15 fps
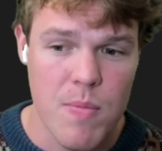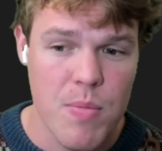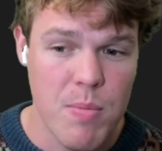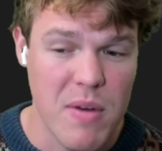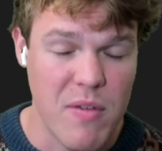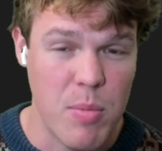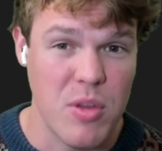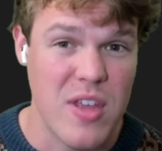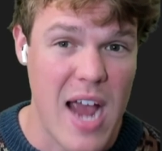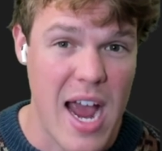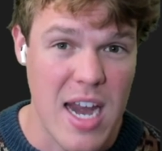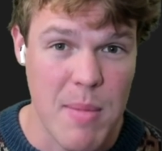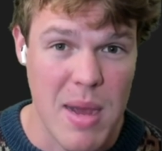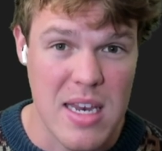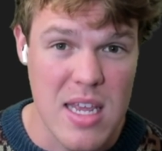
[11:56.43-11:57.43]
If I put the
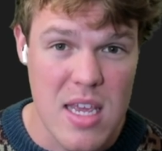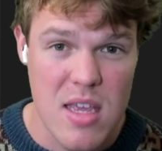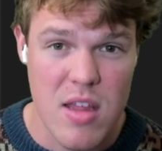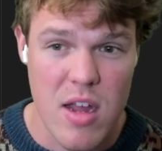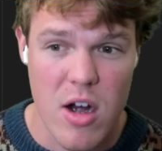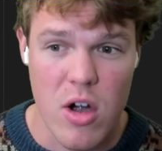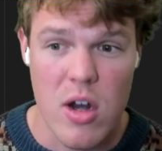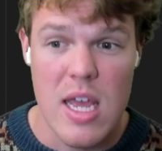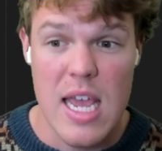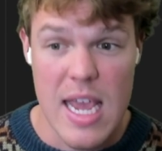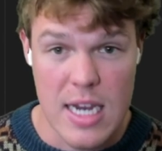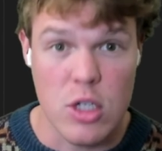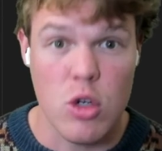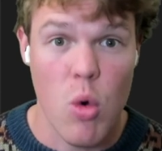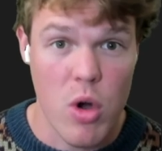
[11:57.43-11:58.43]
item ID there,
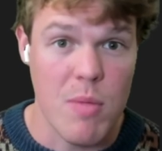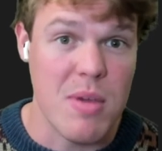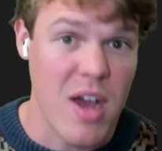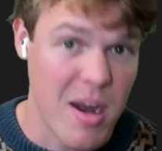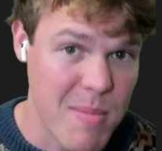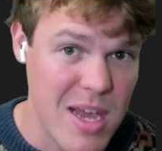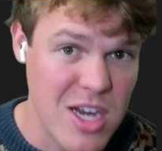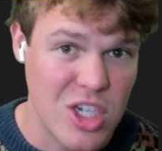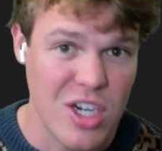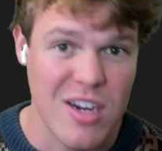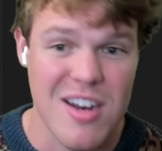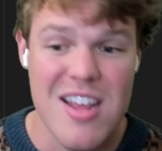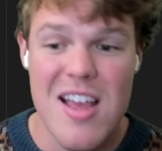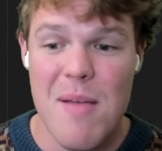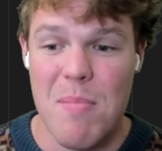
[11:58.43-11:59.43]
it's going to be automation,
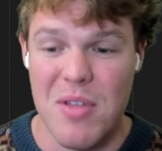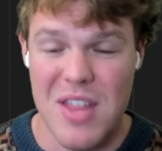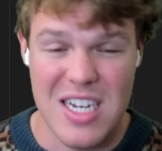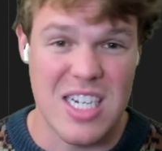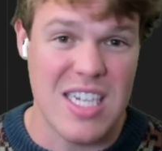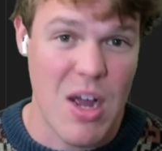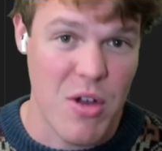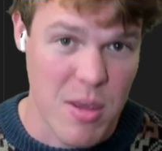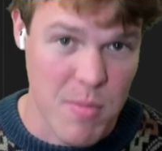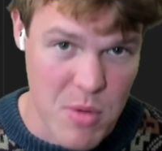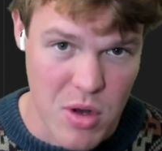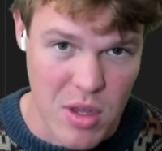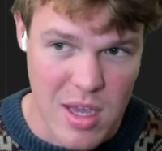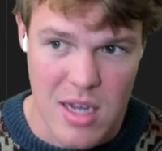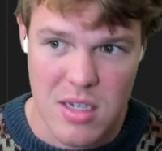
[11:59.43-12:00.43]
but that's just how it
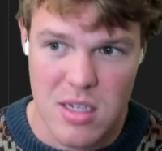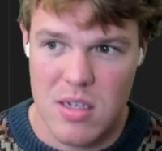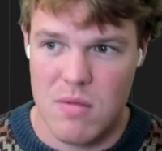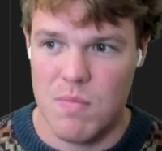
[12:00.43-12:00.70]
communicates.